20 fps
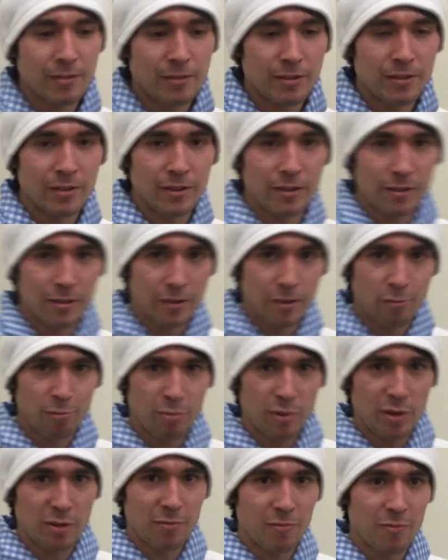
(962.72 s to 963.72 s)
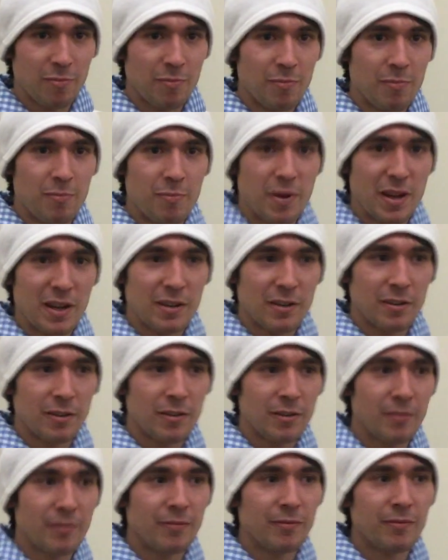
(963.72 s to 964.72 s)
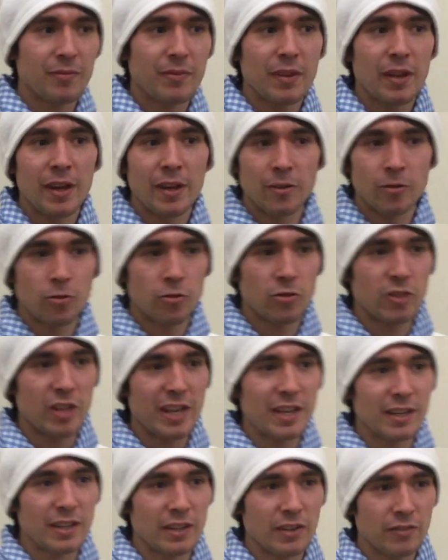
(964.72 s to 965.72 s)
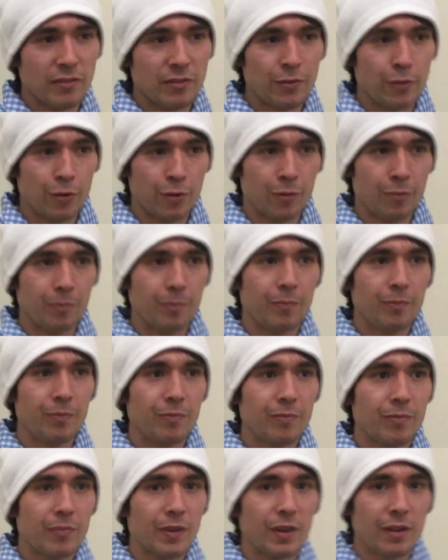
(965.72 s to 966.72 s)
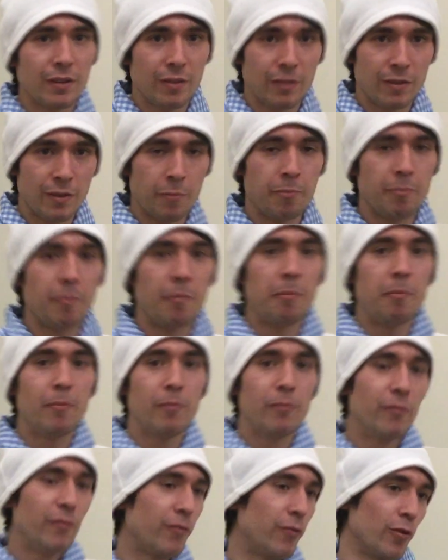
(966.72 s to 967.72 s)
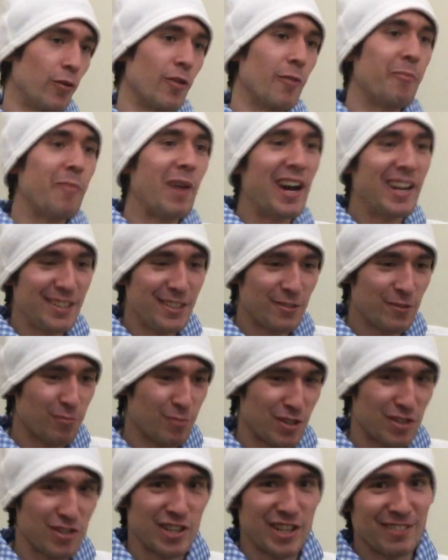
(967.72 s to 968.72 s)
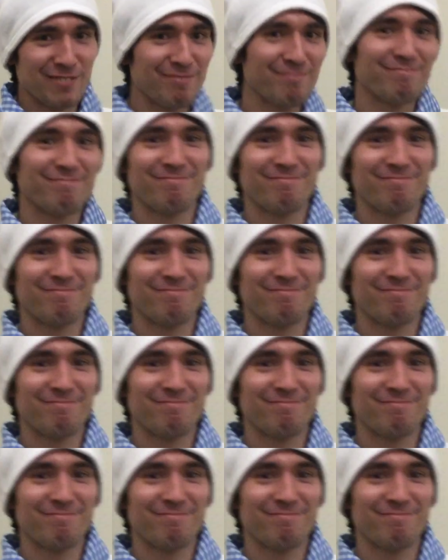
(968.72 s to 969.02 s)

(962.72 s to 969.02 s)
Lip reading: there was a little bit better understanding for the body switching.